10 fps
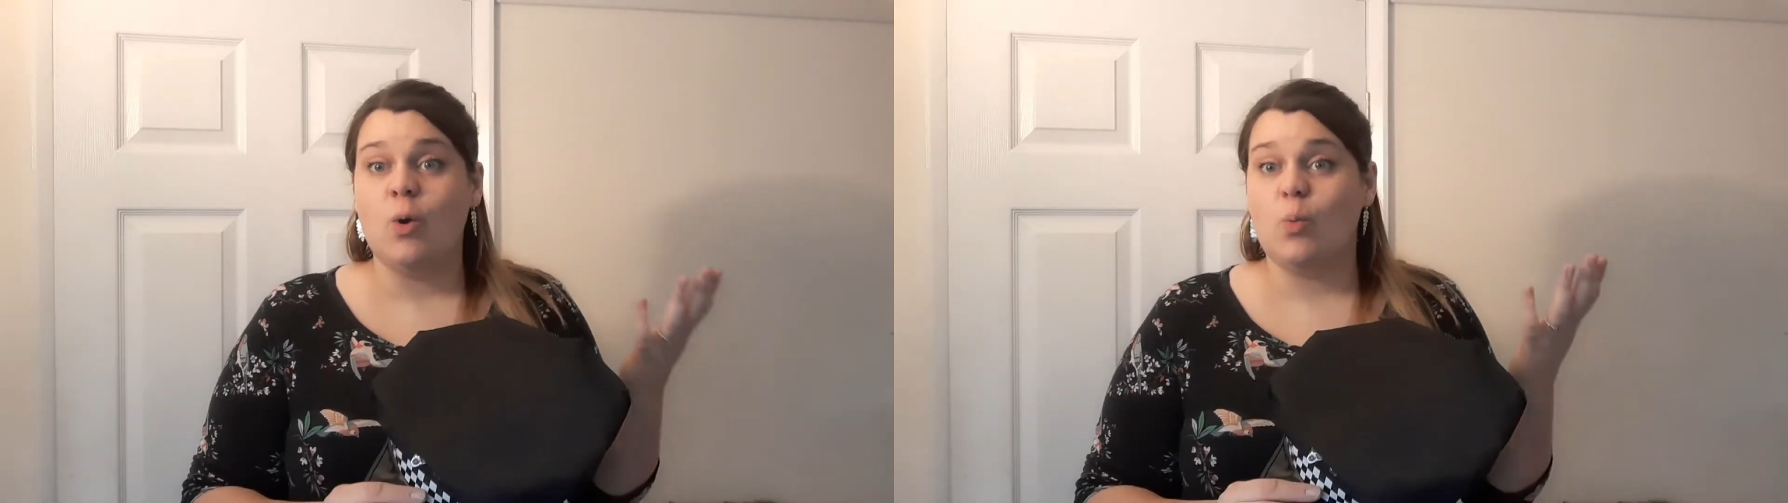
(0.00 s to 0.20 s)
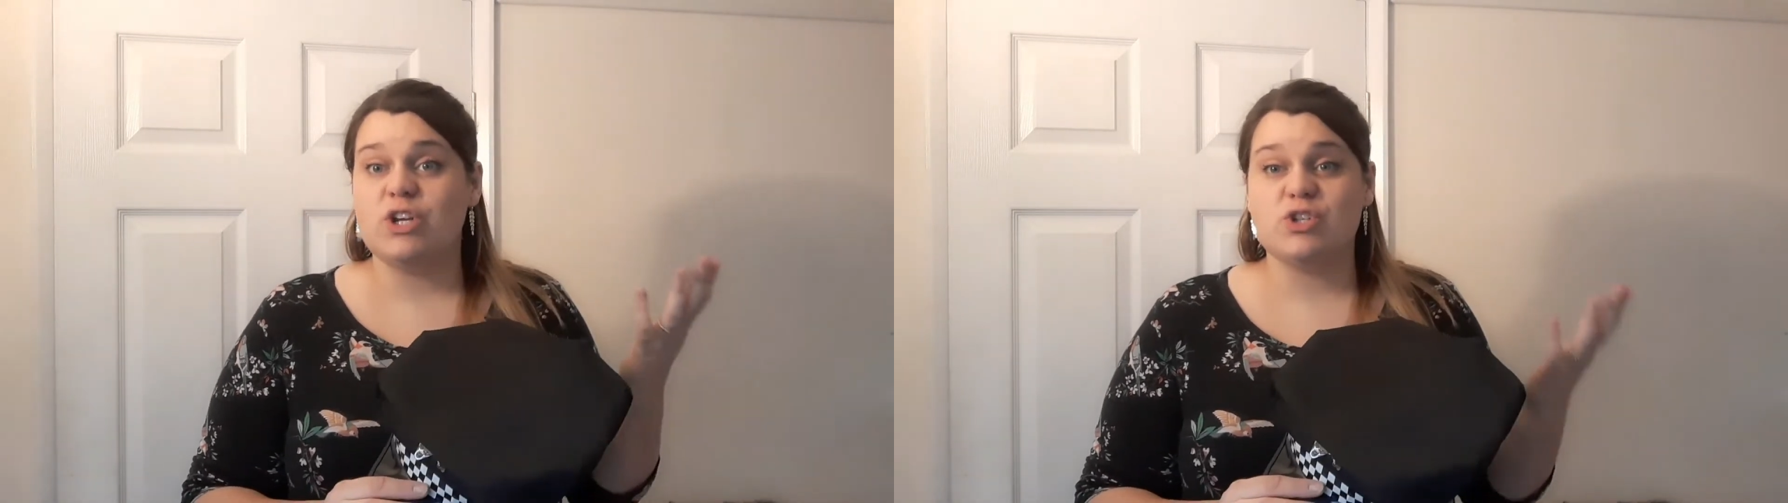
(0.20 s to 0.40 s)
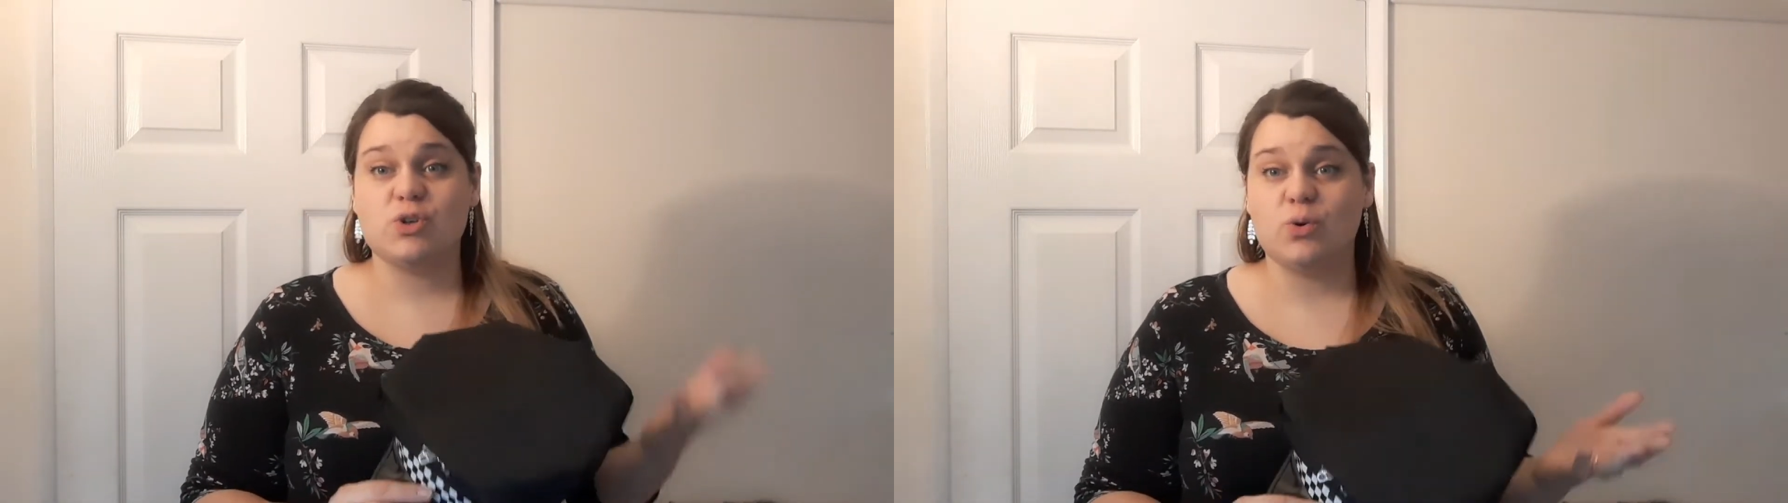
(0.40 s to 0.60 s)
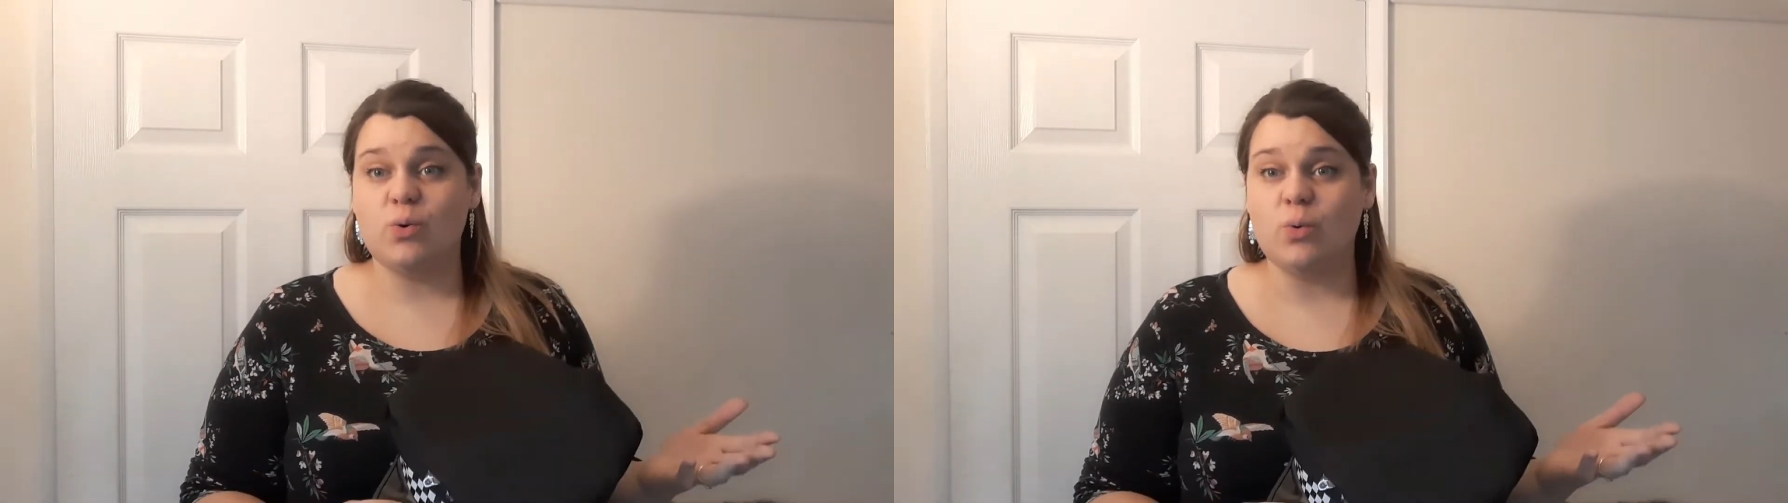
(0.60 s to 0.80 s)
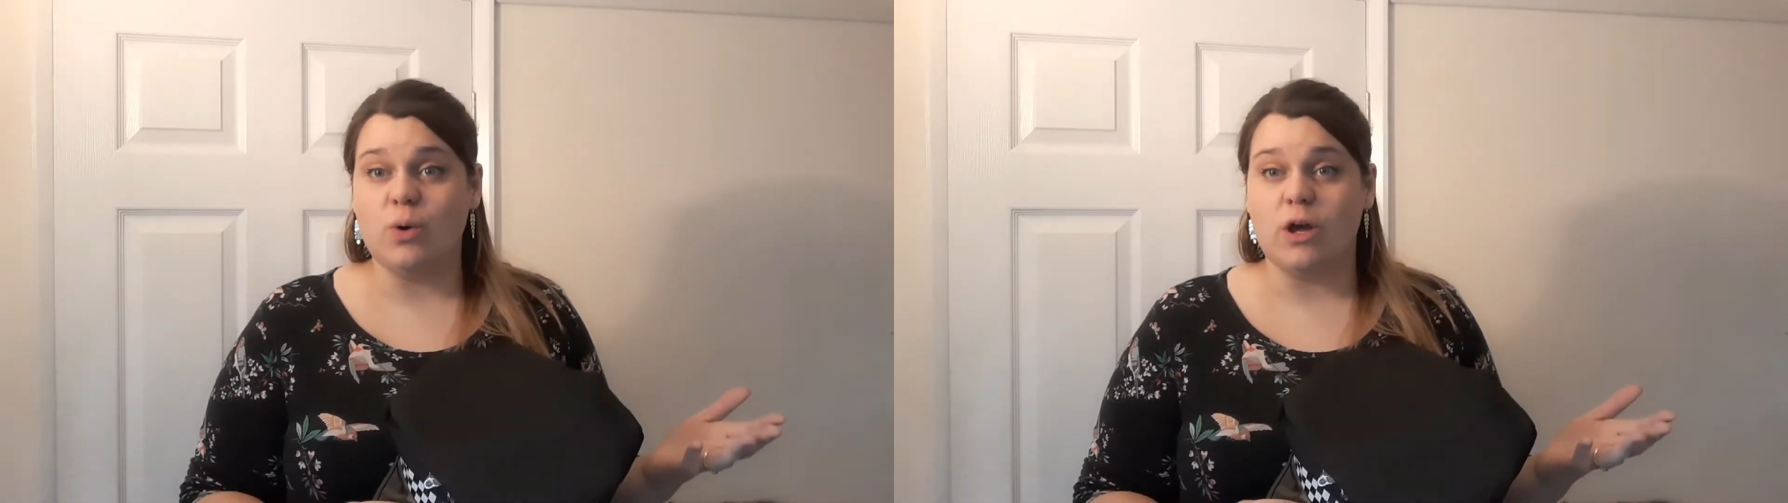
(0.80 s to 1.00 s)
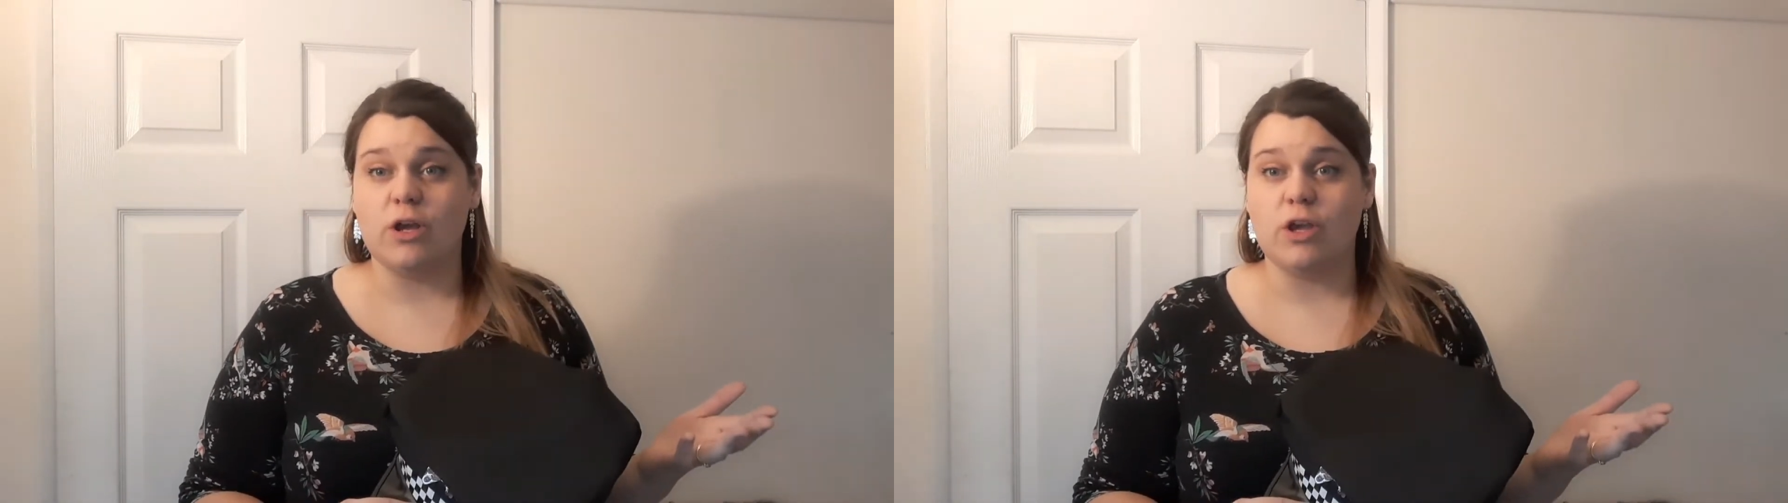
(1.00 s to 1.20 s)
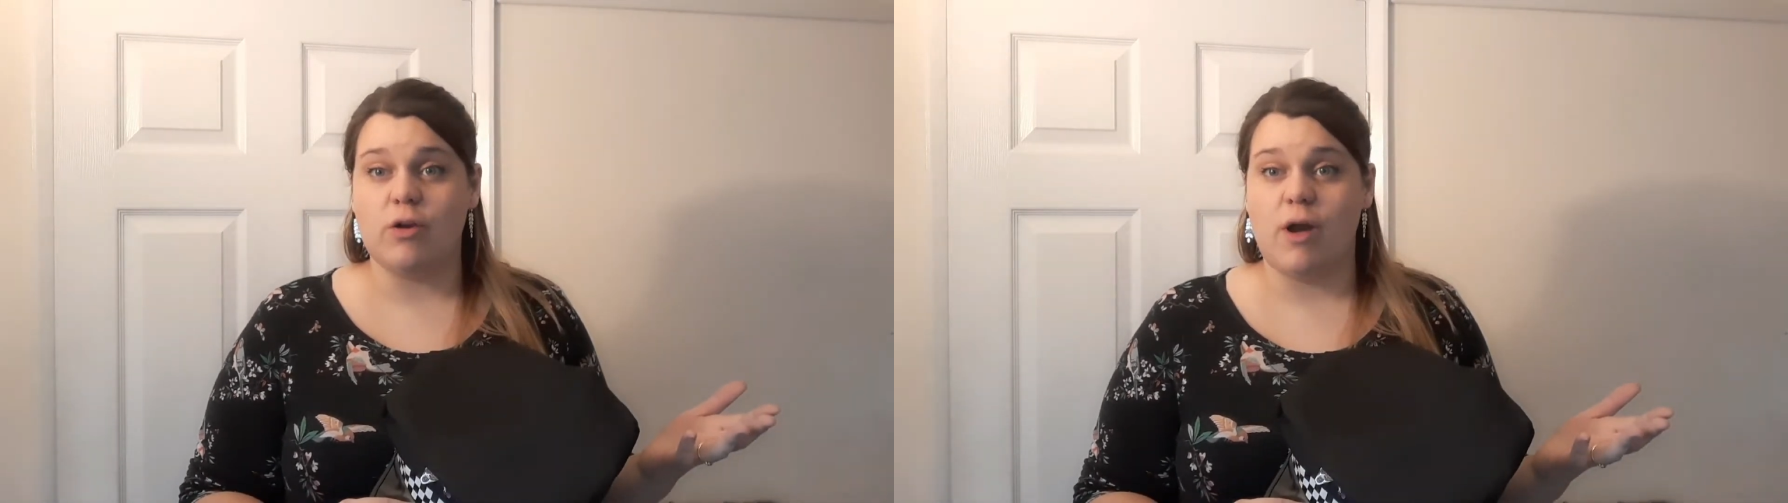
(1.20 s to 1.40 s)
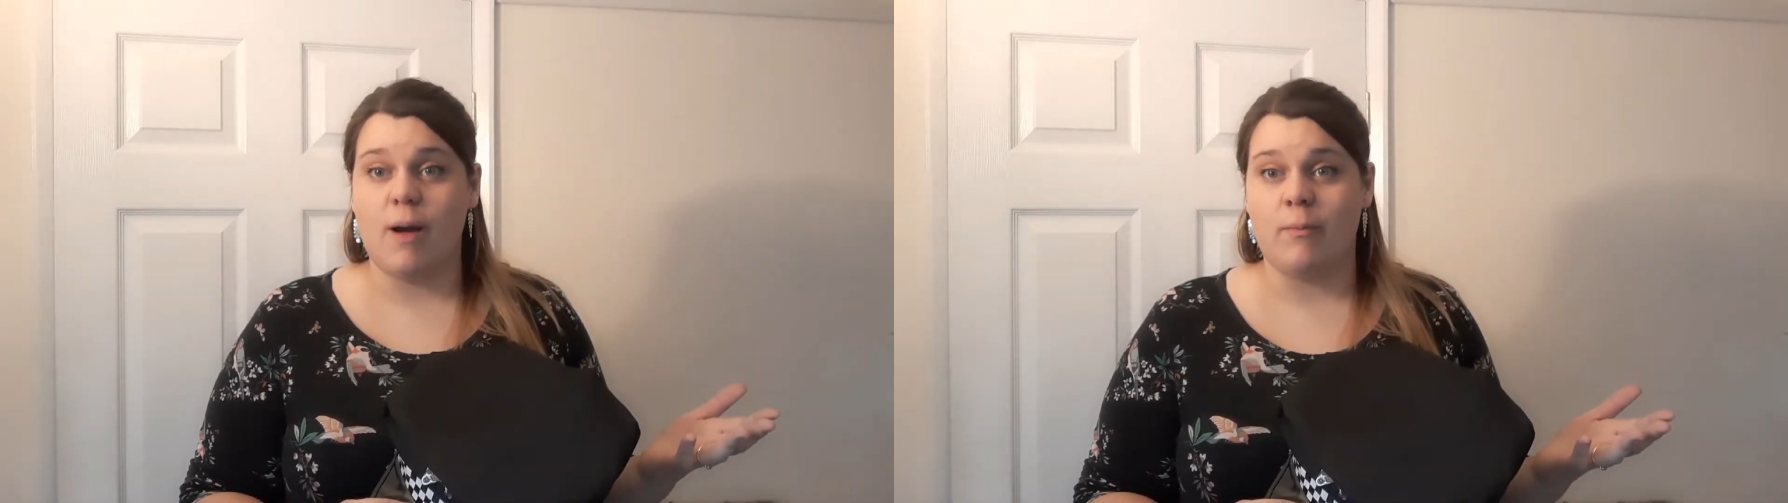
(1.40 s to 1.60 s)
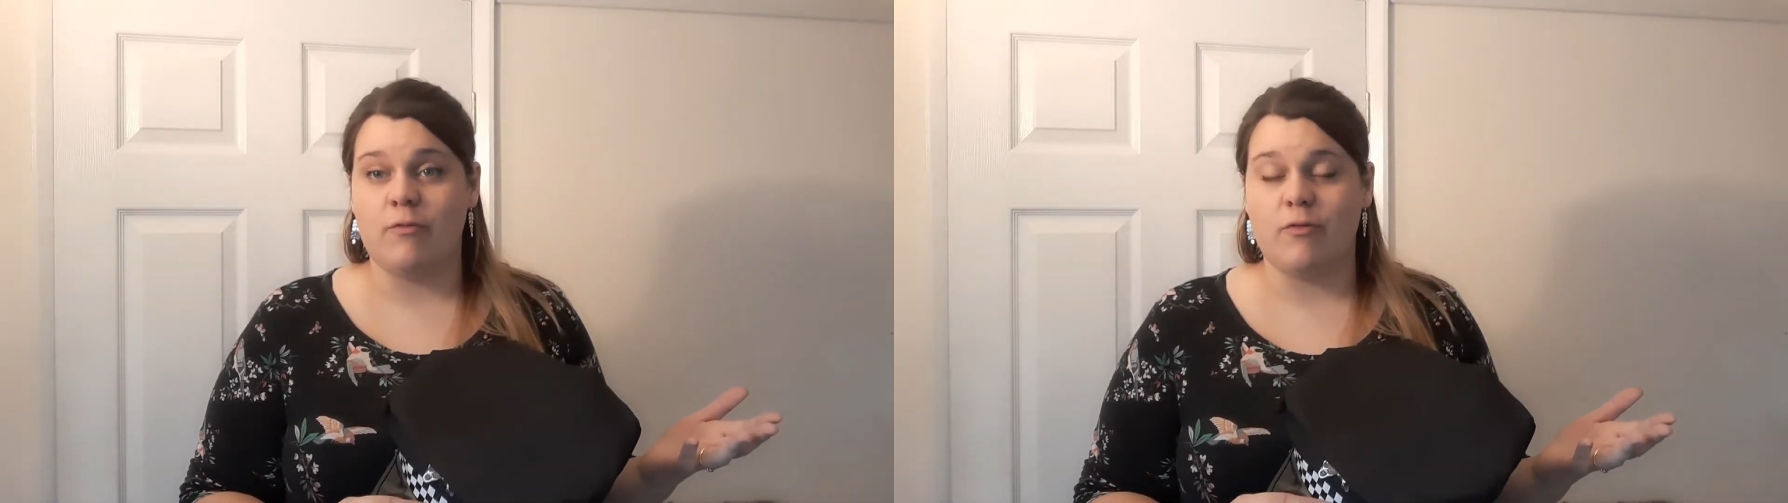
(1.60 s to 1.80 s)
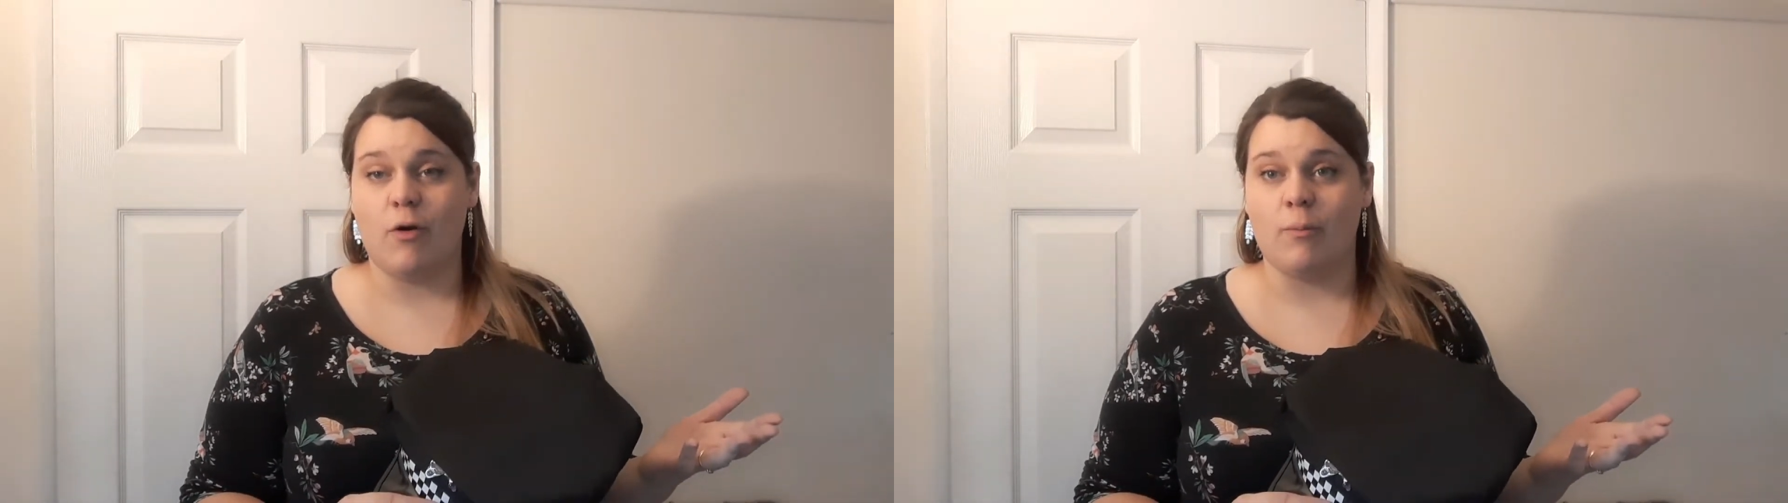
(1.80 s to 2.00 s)
which school you come
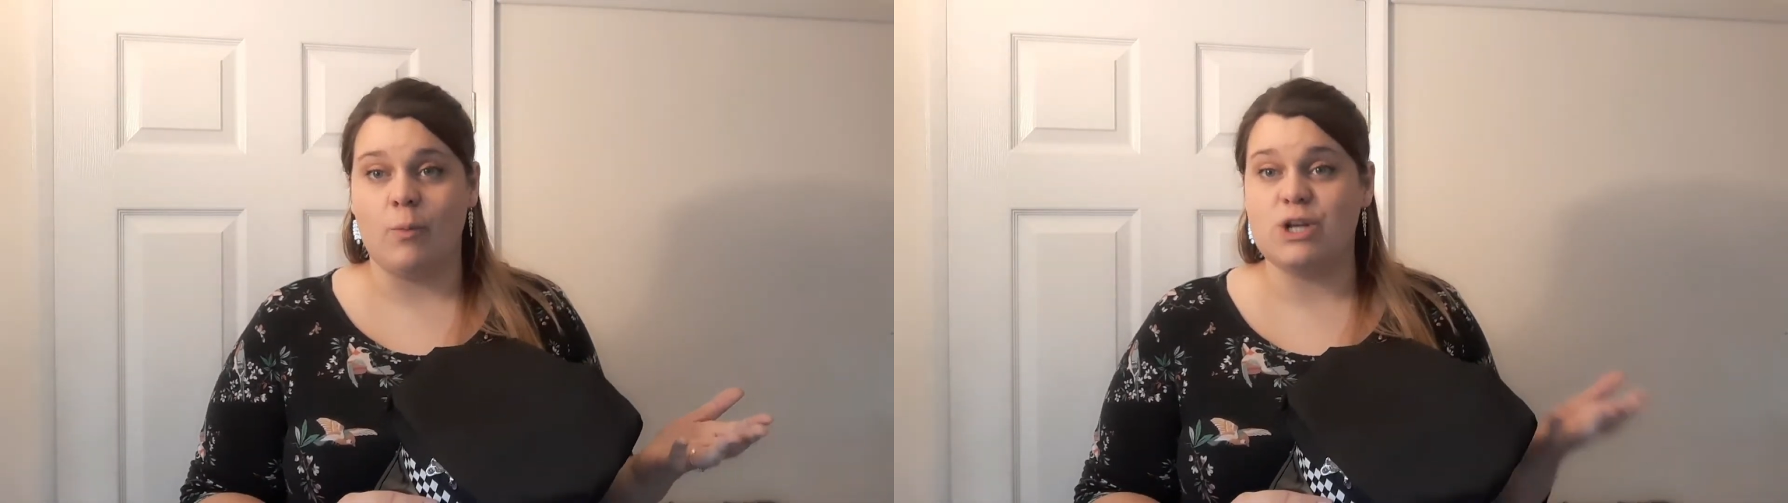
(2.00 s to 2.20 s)
from,